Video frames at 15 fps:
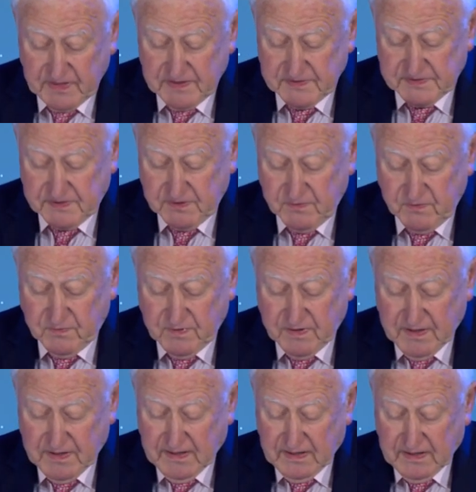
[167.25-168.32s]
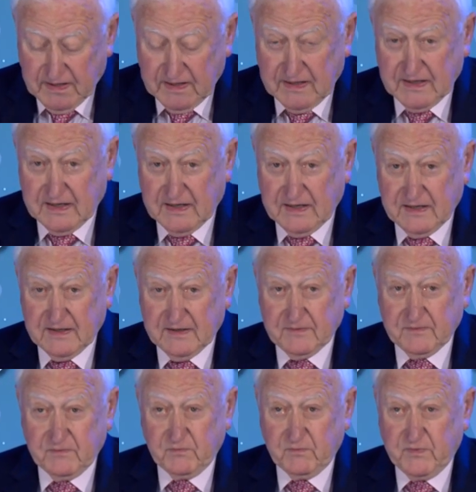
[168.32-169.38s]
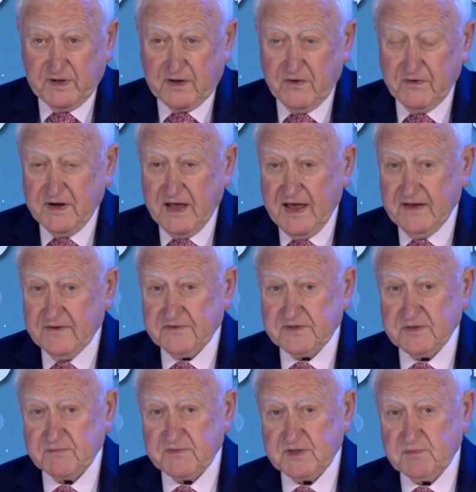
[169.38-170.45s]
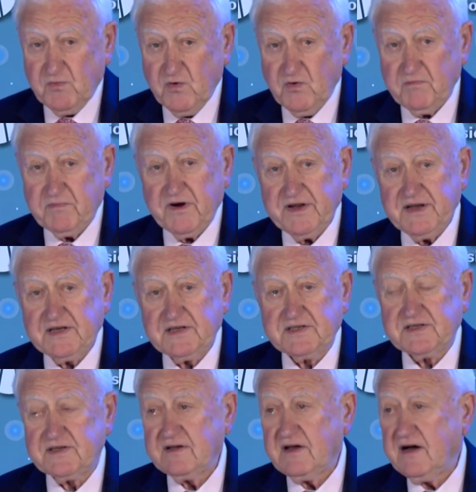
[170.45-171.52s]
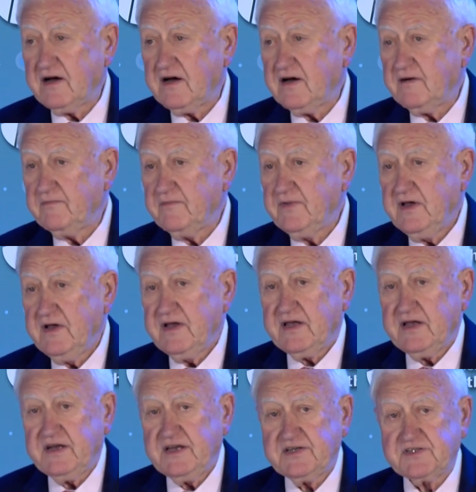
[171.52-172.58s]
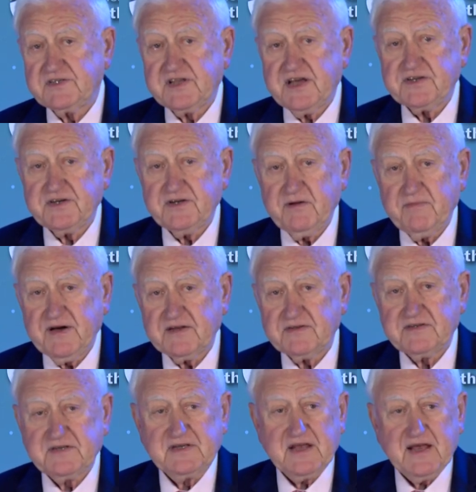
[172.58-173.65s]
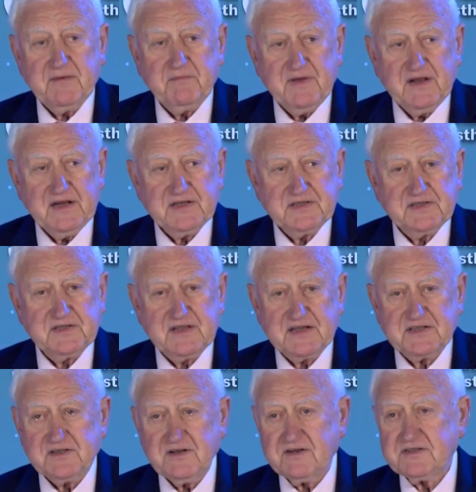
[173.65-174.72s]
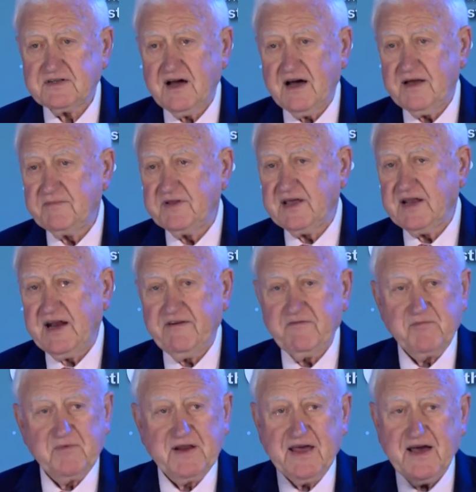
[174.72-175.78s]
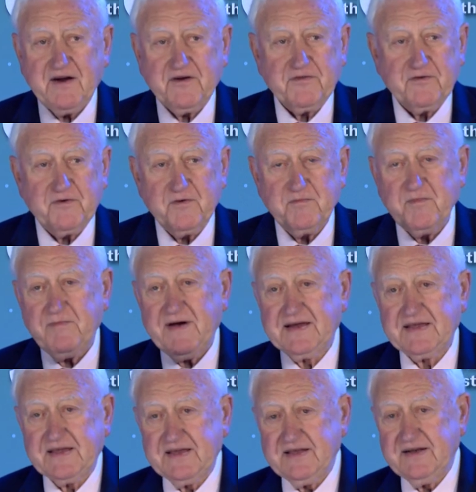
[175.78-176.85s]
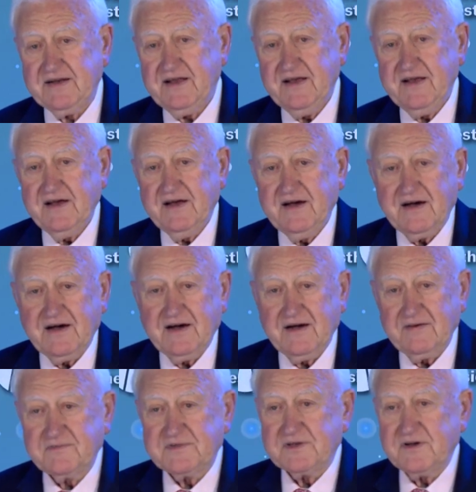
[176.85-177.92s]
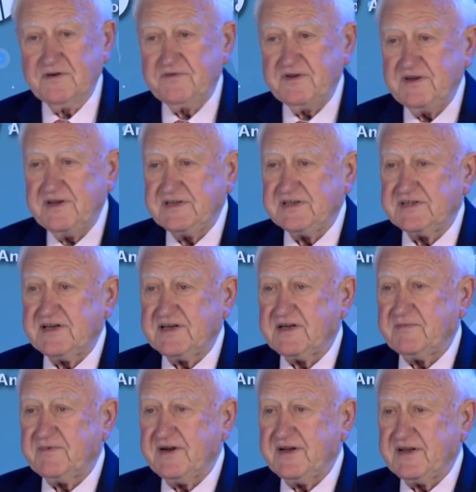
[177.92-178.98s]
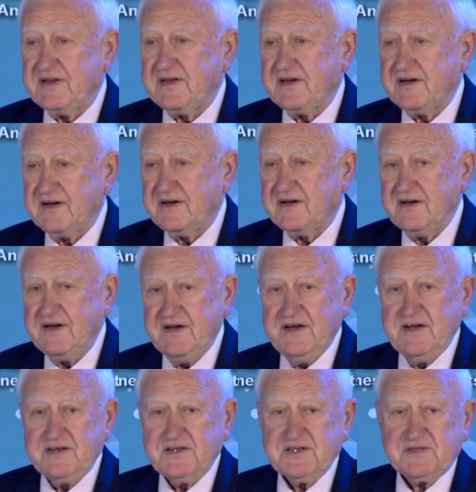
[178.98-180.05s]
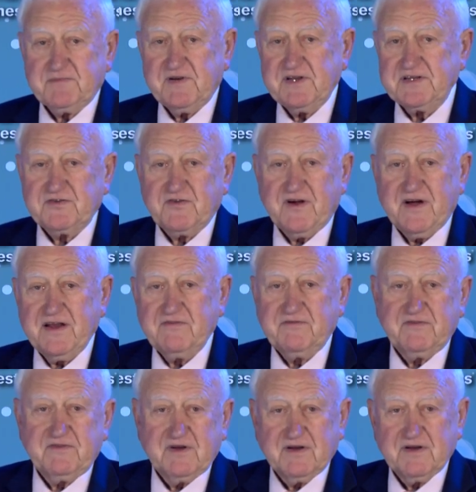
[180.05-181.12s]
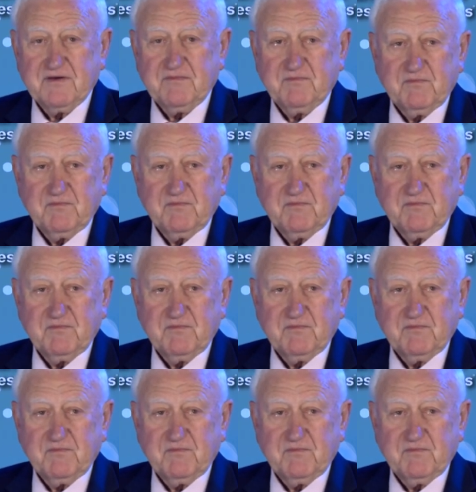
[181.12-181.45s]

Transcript: so uh, we're going to have some small breaks um, in each session, about 10 minutes. That's not time to get everybody out of the room and back in. Um, so if you need to take a break, uh, just please try and uh,